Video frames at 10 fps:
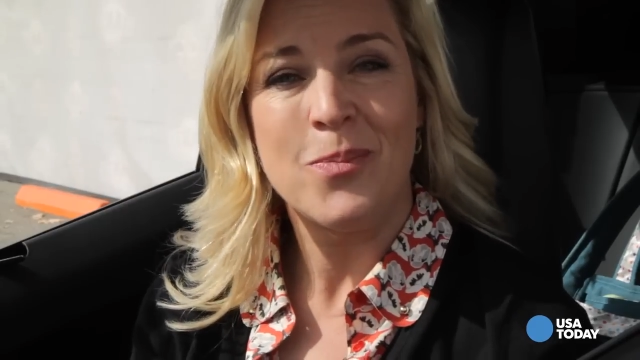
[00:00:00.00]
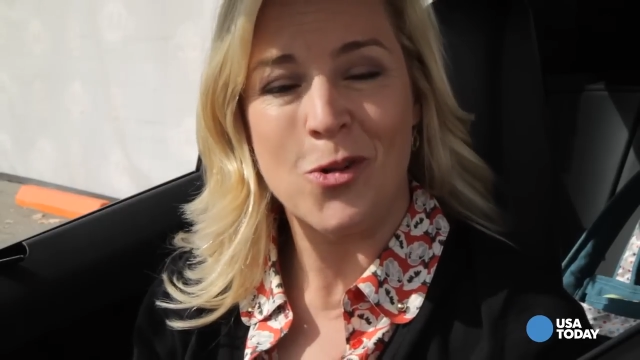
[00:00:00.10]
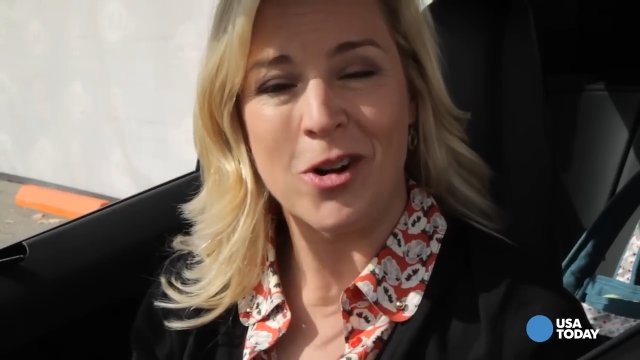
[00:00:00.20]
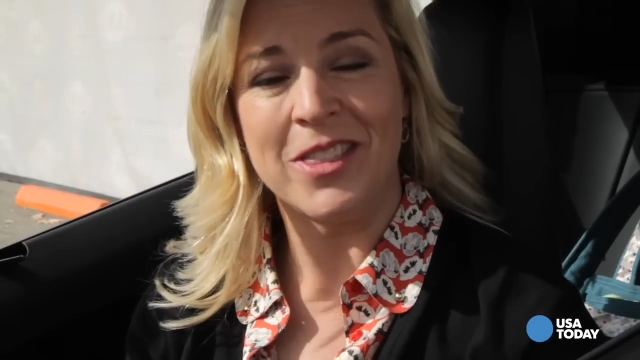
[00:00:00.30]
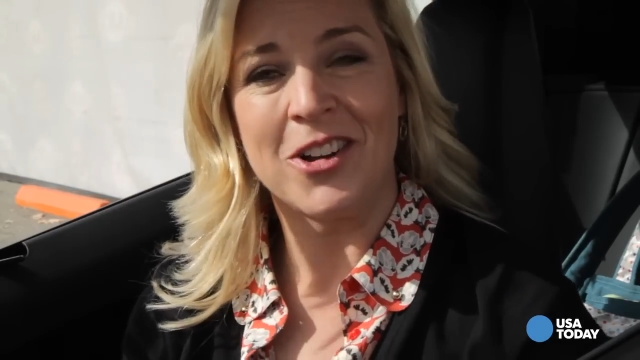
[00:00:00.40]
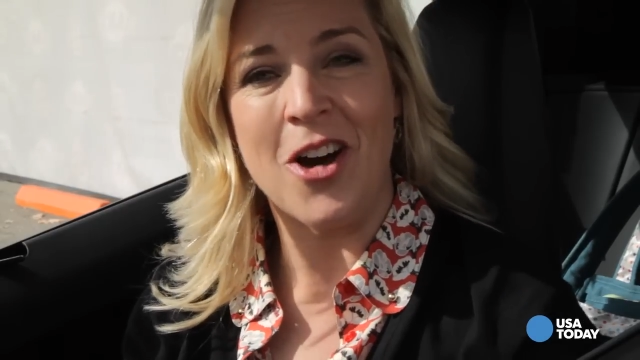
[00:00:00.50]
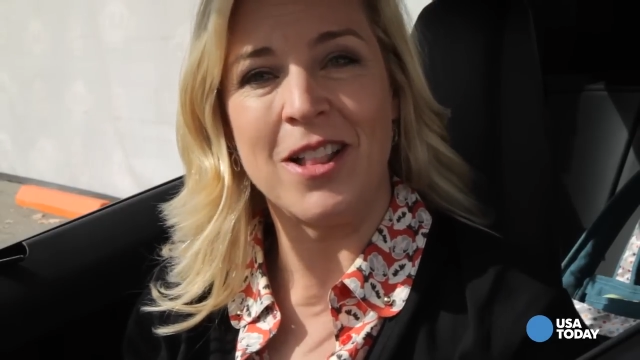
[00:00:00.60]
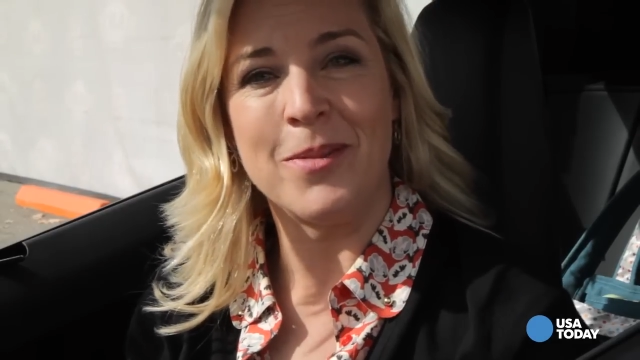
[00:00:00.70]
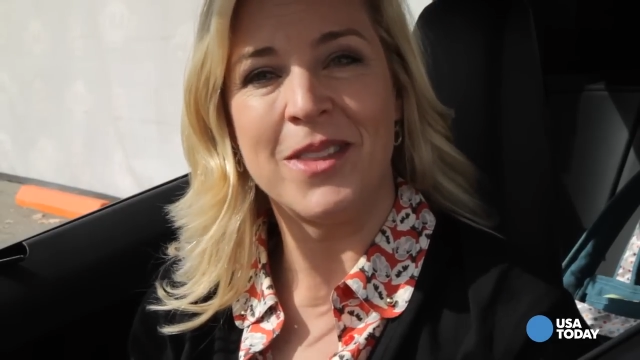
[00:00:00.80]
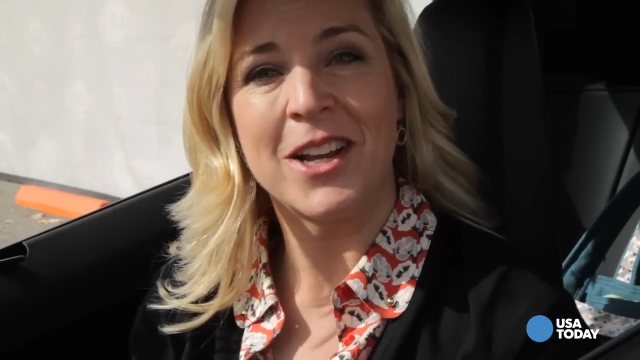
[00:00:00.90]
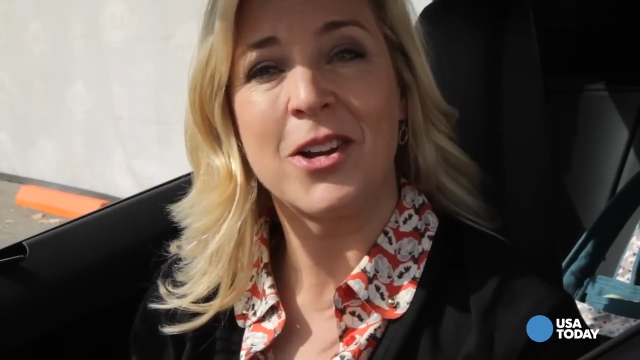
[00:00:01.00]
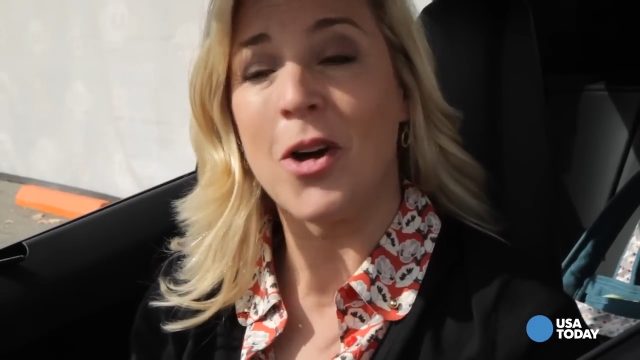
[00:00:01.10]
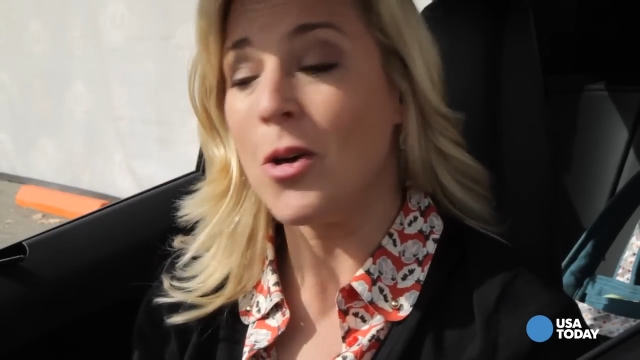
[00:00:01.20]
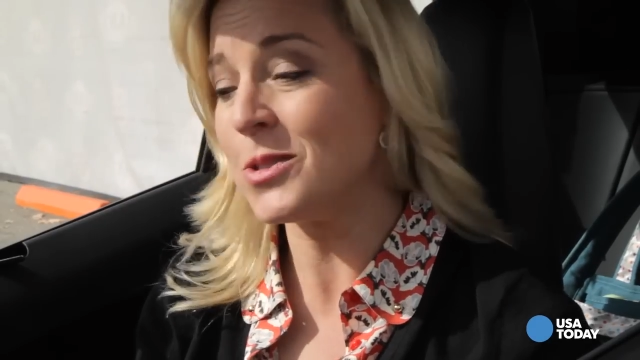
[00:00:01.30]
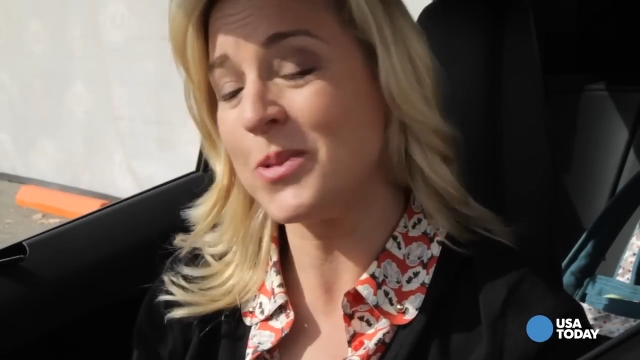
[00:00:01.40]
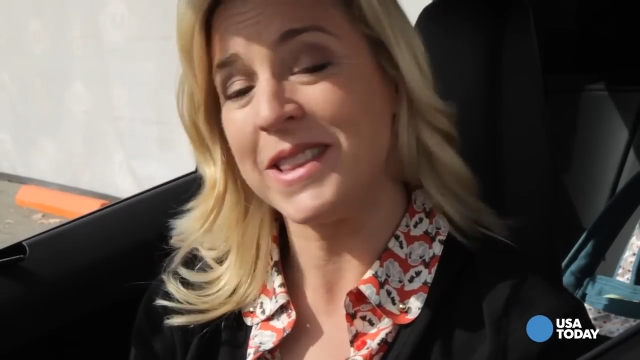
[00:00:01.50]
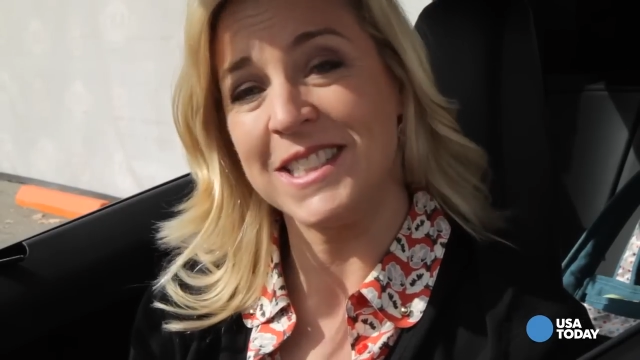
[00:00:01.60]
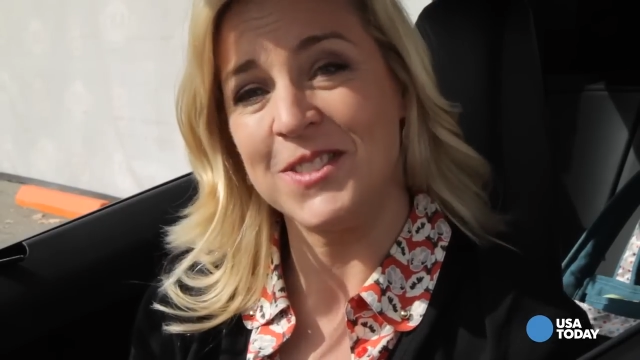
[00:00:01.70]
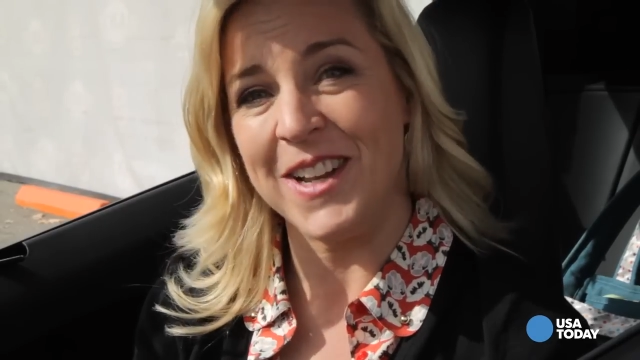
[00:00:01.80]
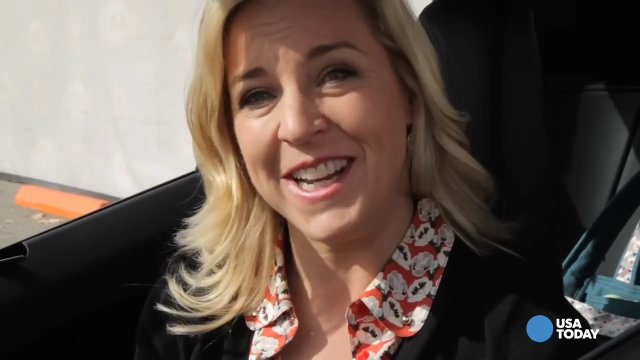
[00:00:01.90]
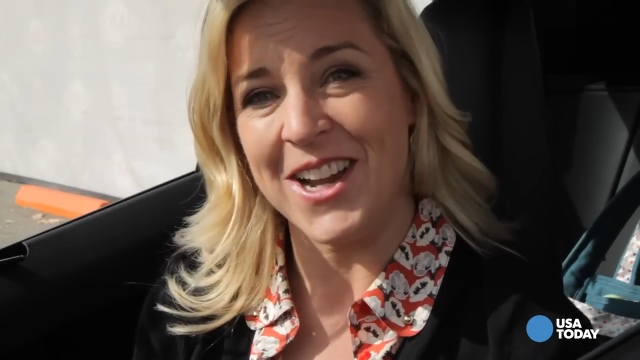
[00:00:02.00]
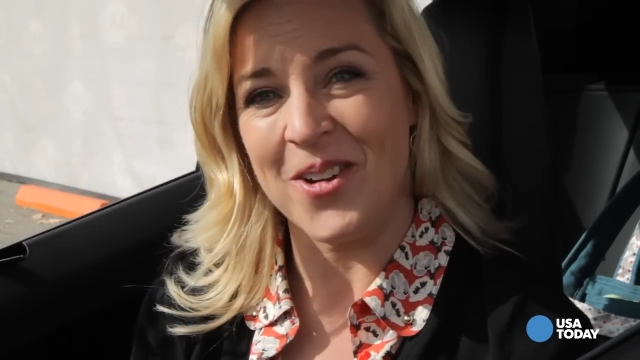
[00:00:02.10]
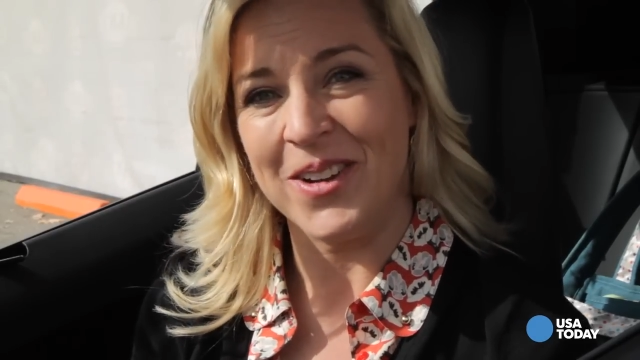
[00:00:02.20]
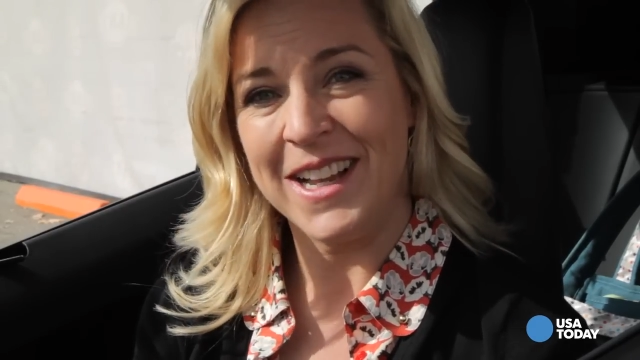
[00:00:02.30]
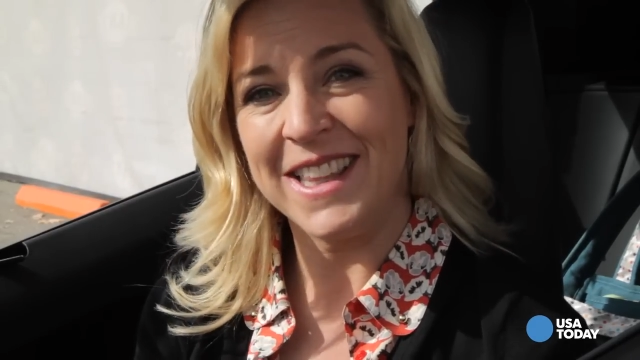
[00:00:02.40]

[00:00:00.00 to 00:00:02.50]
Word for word: More in the column that goes with this video